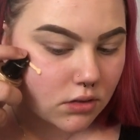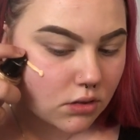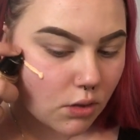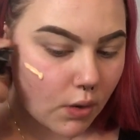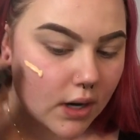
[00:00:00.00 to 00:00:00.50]

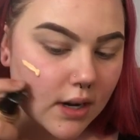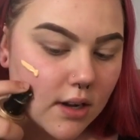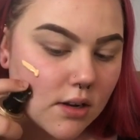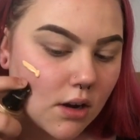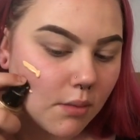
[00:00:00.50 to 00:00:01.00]
squirt
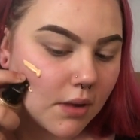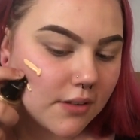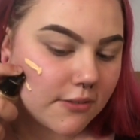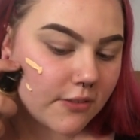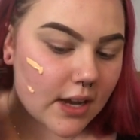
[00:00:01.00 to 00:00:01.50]
it on
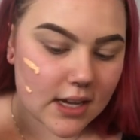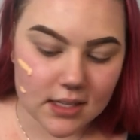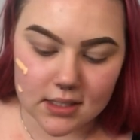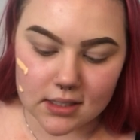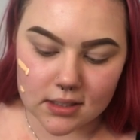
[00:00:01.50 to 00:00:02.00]
my
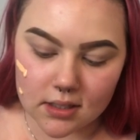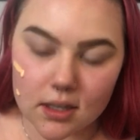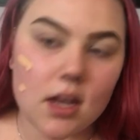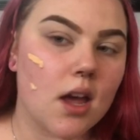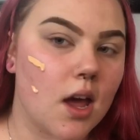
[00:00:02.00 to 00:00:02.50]
face
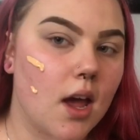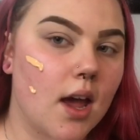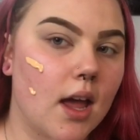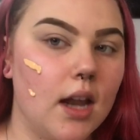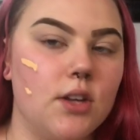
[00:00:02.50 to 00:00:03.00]

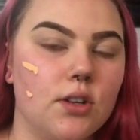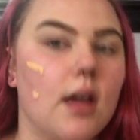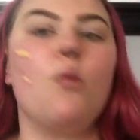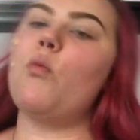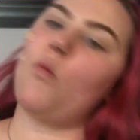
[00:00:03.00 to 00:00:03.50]
and I do
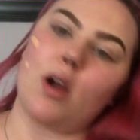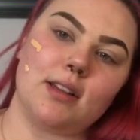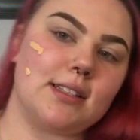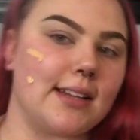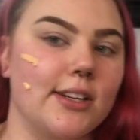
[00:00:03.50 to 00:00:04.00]
like
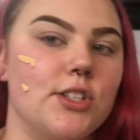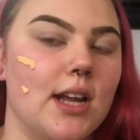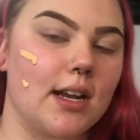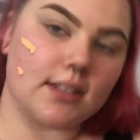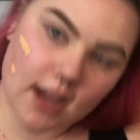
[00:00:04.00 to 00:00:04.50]
one
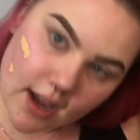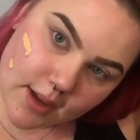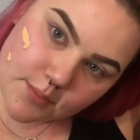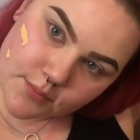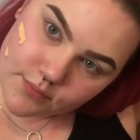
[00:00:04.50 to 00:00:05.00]
section at a
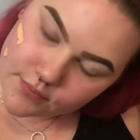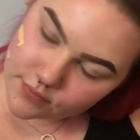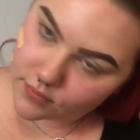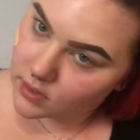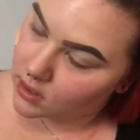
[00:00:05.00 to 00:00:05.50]
time.
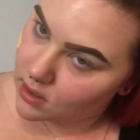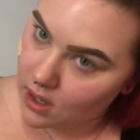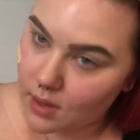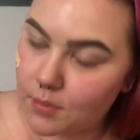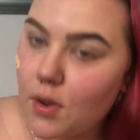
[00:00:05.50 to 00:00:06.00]

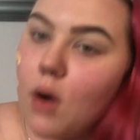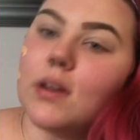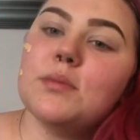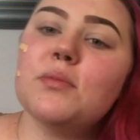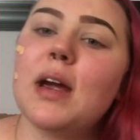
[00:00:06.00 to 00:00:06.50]

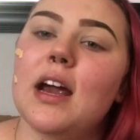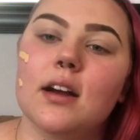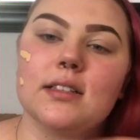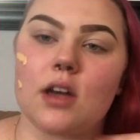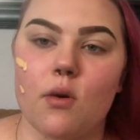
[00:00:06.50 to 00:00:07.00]
Always move my
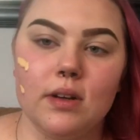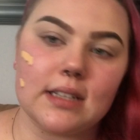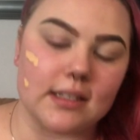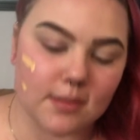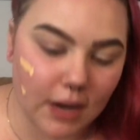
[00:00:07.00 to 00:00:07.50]
hair because it
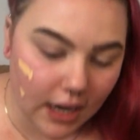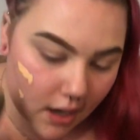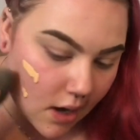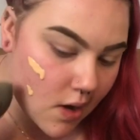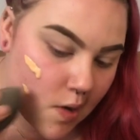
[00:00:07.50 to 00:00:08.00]
always gets in my hair.
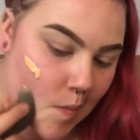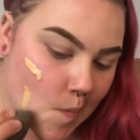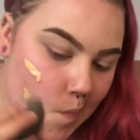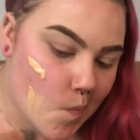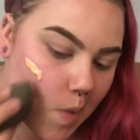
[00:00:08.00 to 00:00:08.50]

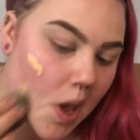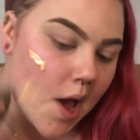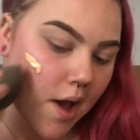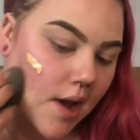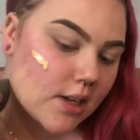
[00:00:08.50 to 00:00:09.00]
But
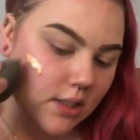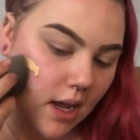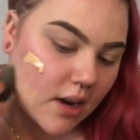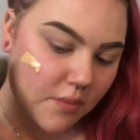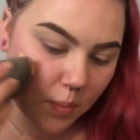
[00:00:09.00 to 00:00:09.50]
yeah, I just
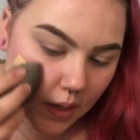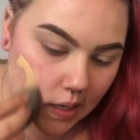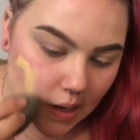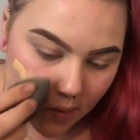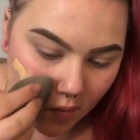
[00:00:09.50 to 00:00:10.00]
kind of bring
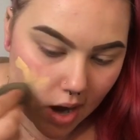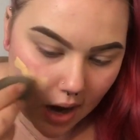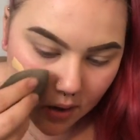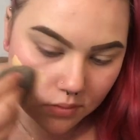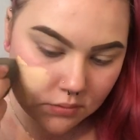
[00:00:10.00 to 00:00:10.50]
it
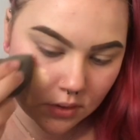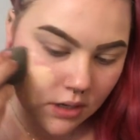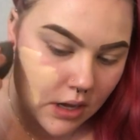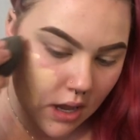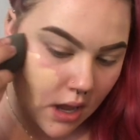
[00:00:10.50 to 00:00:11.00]
around,
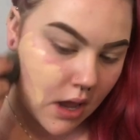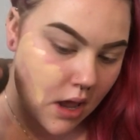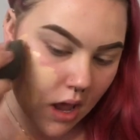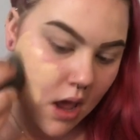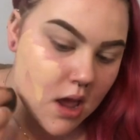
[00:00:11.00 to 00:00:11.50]

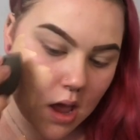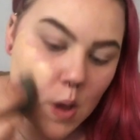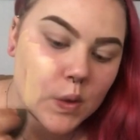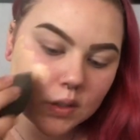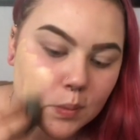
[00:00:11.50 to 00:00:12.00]

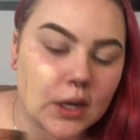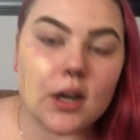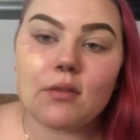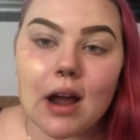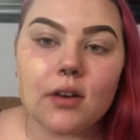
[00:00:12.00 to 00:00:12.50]
spread
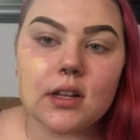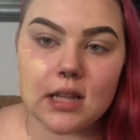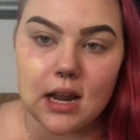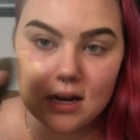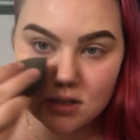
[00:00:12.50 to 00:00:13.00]
it around,
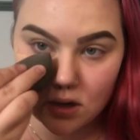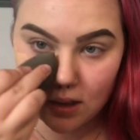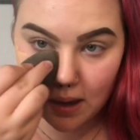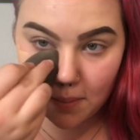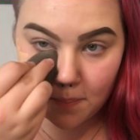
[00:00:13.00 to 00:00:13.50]
and then I
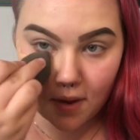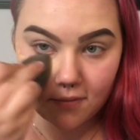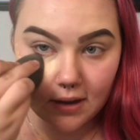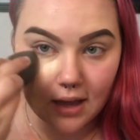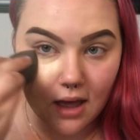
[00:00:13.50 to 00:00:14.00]
start like
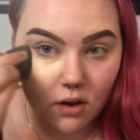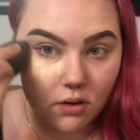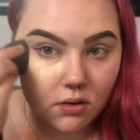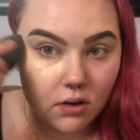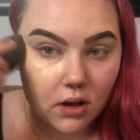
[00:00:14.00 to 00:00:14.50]
buffing
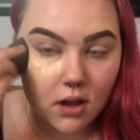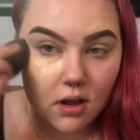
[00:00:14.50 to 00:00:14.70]
out